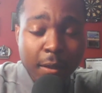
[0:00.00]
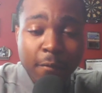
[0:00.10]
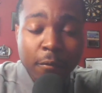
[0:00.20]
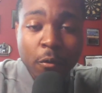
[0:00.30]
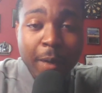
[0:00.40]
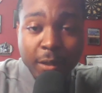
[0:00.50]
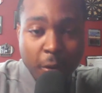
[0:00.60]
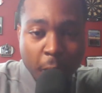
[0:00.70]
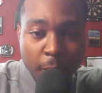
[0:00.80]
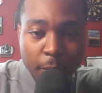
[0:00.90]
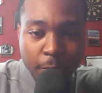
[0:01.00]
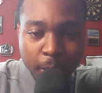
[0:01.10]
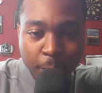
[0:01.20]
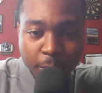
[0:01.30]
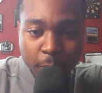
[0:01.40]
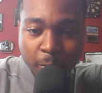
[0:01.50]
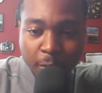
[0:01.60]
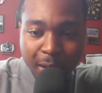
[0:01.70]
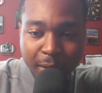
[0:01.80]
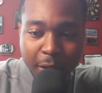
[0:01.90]
even go back to Auburn when he was a
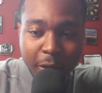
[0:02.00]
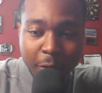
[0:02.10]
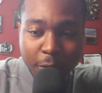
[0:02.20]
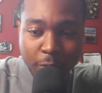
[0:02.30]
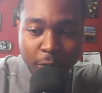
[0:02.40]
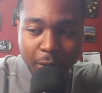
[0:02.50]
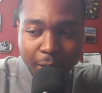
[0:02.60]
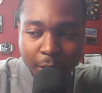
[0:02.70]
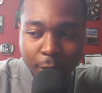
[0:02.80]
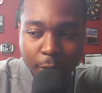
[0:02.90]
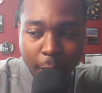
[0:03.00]
quarterback there, he was really good.